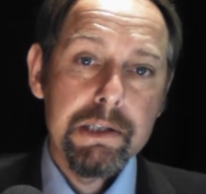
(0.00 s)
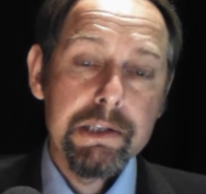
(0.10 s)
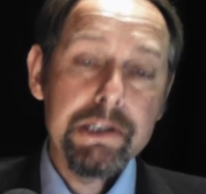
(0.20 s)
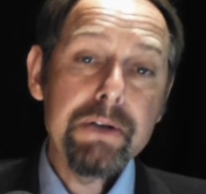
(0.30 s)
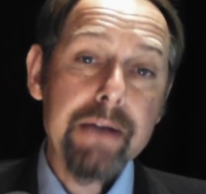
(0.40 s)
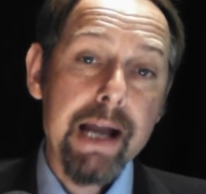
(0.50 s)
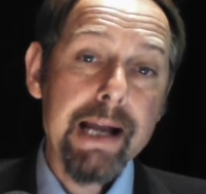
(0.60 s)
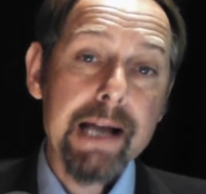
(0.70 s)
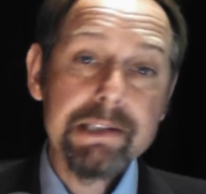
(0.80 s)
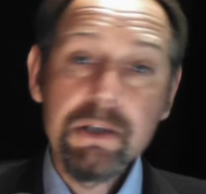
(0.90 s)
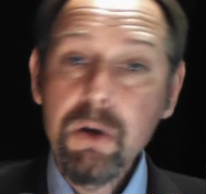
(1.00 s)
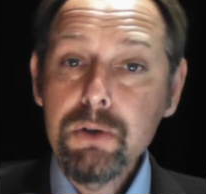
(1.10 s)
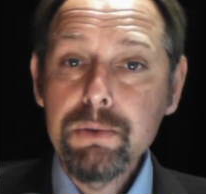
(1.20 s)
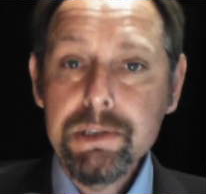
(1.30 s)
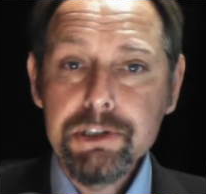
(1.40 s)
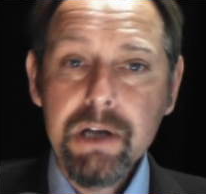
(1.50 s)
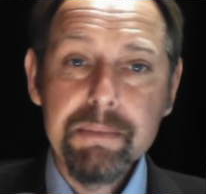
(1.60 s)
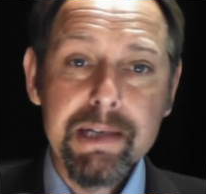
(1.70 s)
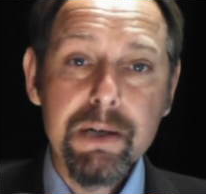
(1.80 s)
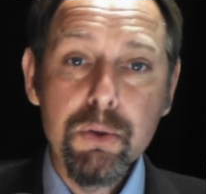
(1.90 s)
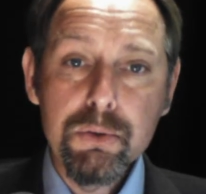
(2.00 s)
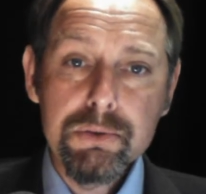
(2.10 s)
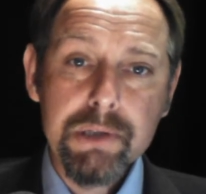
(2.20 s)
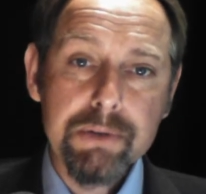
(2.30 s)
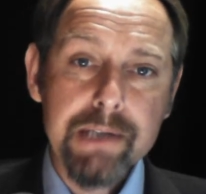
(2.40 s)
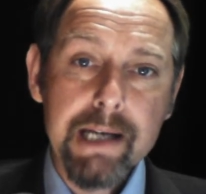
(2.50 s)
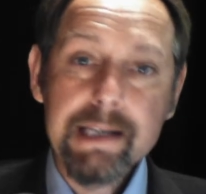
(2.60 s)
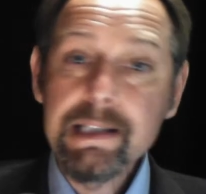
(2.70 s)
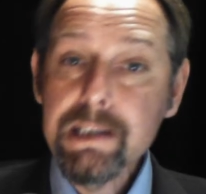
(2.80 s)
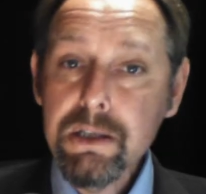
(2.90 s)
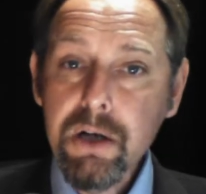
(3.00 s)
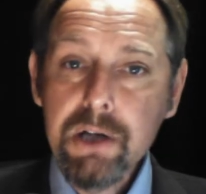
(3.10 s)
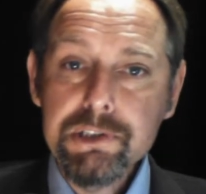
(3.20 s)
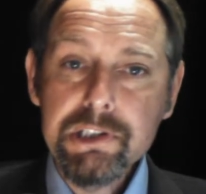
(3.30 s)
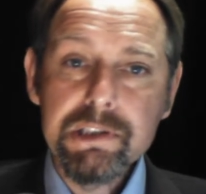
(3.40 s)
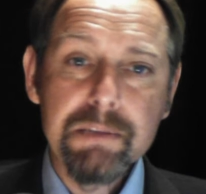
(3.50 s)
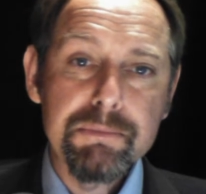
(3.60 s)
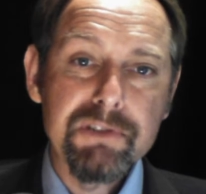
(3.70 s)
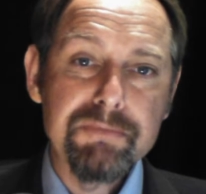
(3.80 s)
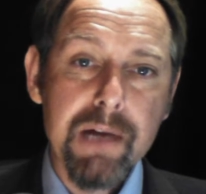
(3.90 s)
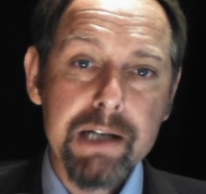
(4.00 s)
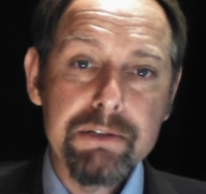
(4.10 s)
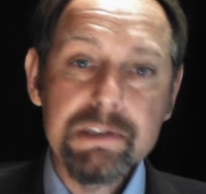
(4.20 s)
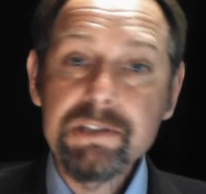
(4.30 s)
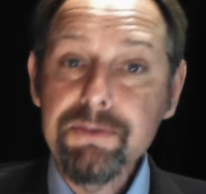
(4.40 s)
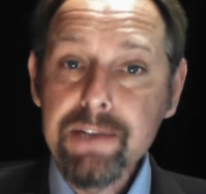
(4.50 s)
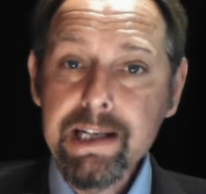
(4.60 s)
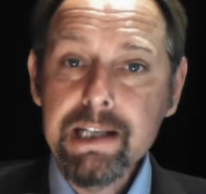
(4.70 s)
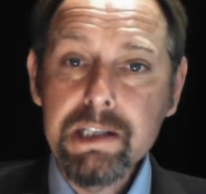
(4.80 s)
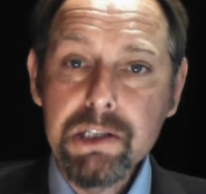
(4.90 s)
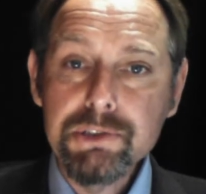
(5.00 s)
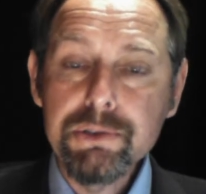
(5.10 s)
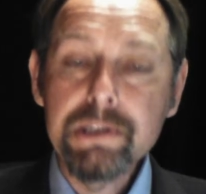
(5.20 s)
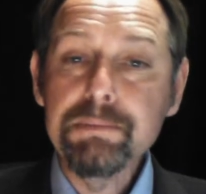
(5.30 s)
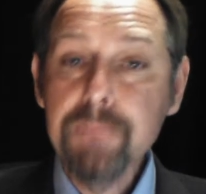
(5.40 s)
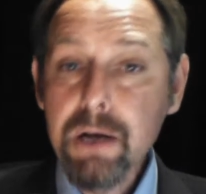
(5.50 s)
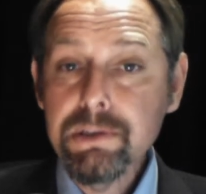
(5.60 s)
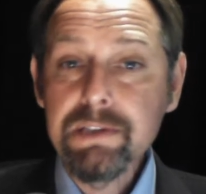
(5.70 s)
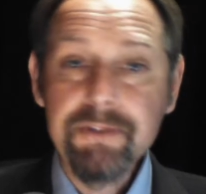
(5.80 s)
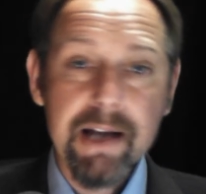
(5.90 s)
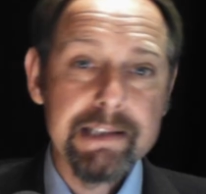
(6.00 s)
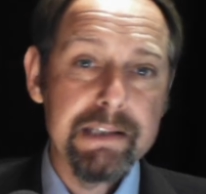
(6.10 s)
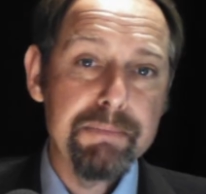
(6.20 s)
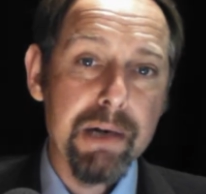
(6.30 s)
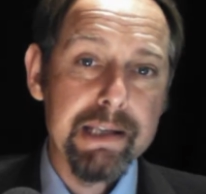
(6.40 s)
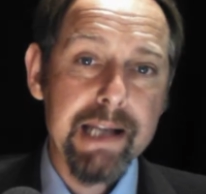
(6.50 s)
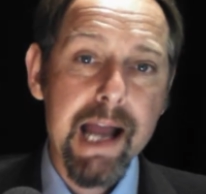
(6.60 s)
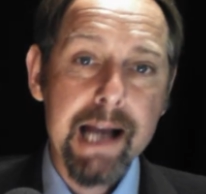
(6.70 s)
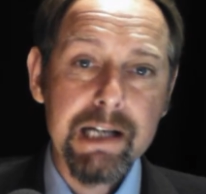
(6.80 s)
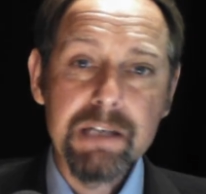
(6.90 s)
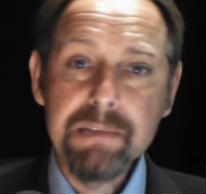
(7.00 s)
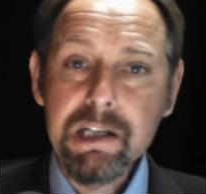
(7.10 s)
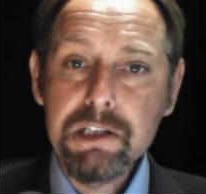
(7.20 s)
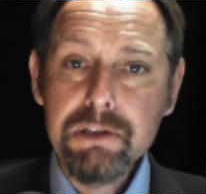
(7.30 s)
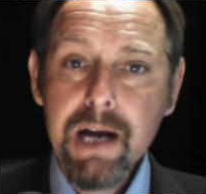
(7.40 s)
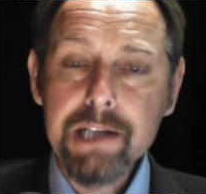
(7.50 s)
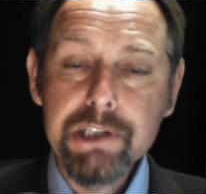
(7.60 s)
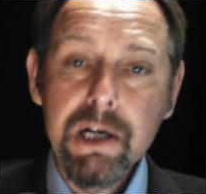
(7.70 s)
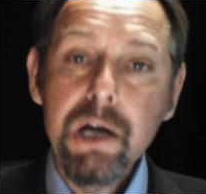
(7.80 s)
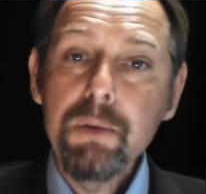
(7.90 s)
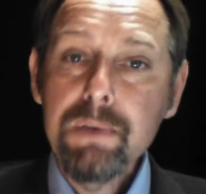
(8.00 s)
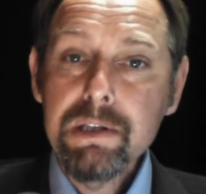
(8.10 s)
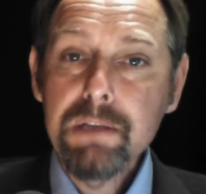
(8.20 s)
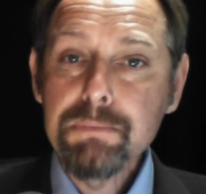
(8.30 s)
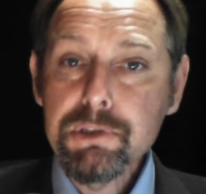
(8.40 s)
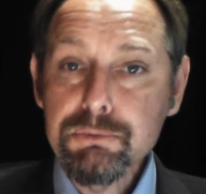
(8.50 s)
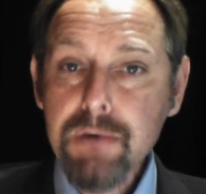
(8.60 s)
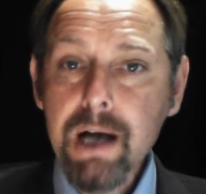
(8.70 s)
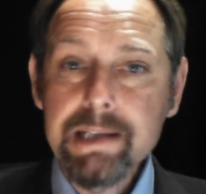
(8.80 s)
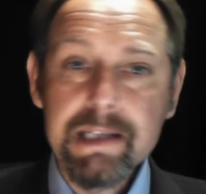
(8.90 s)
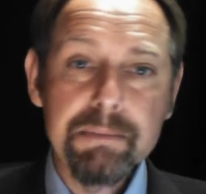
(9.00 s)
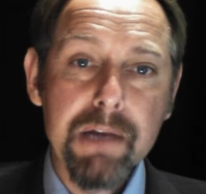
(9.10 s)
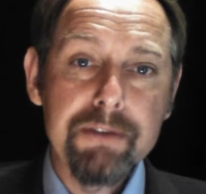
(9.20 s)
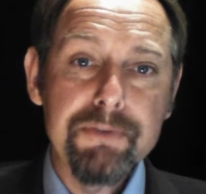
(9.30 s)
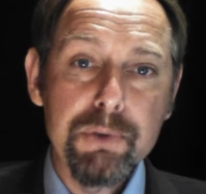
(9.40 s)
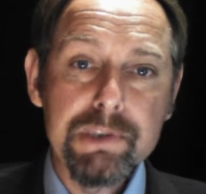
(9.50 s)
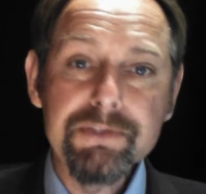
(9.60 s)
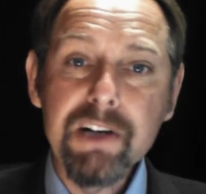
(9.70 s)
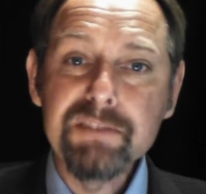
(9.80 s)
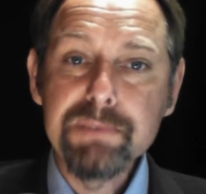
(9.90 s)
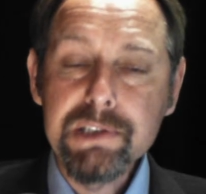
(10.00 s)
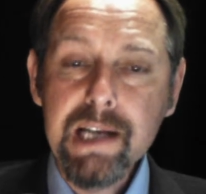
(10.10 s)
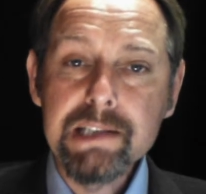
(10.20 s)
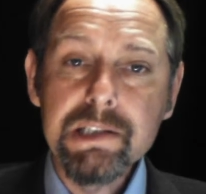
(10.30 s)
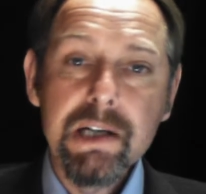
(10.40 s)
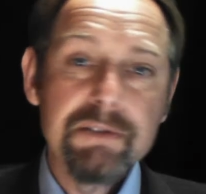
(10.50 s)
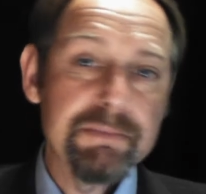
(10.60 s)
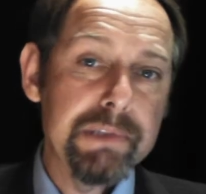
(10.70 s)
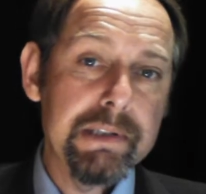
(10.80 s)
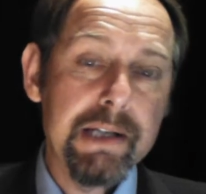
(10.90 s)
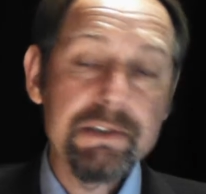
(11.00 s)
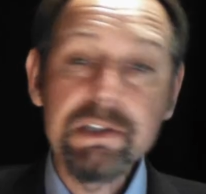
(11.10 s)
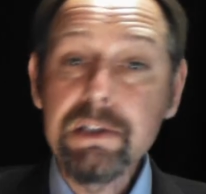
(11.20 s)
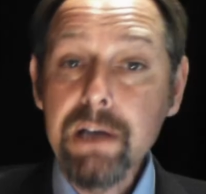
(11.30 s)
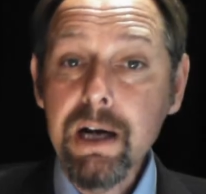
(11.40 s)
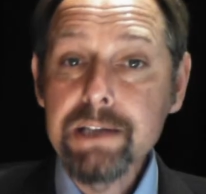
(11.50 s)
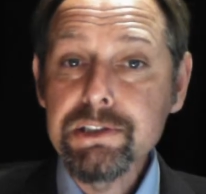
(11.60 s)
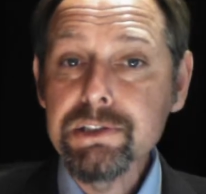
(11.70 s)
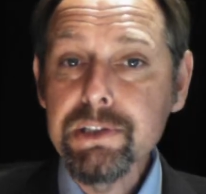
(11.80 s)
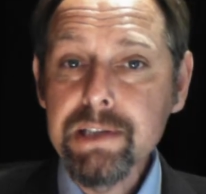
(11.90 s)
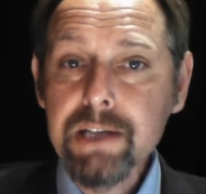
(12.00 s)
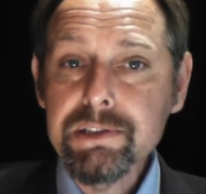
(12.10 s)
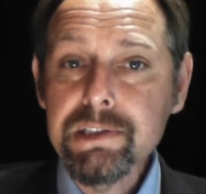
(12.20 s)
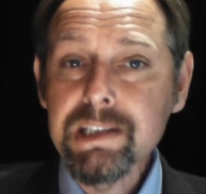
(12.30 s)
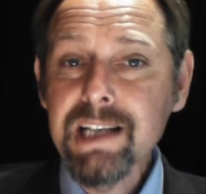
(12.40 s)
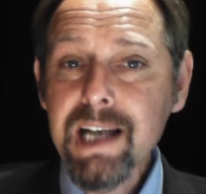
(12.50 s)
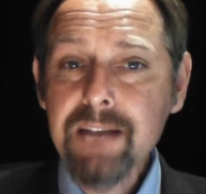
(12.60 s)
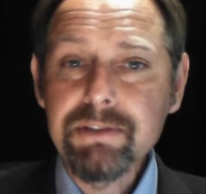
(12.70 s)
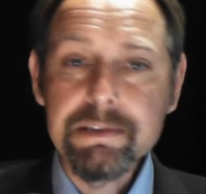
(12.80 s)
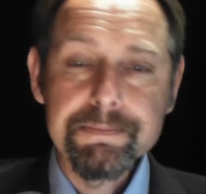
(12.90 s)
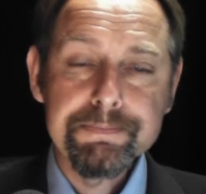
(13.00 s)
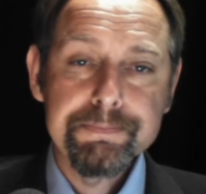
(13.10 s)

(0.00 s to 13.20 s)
The UK has, along with Germany, also taken in the largest number of migrants fleeing countries most affected by the economic crash, with numbers rising by 45% from 2009 to 2011.